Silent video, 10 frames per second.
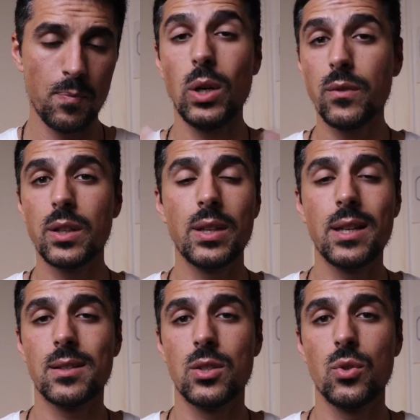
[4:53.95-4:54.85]
Now, one of the
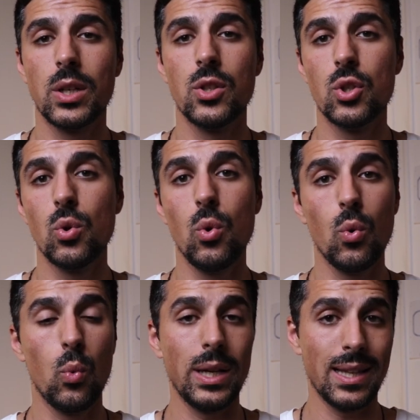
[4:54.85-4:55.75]
things that you can do
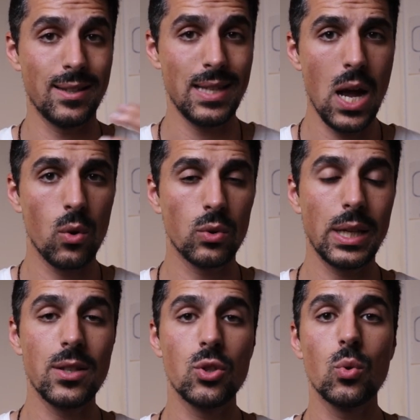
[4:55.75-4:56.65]
with a
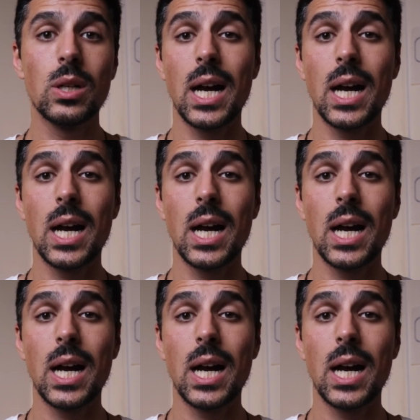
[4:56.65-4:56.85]
sound is to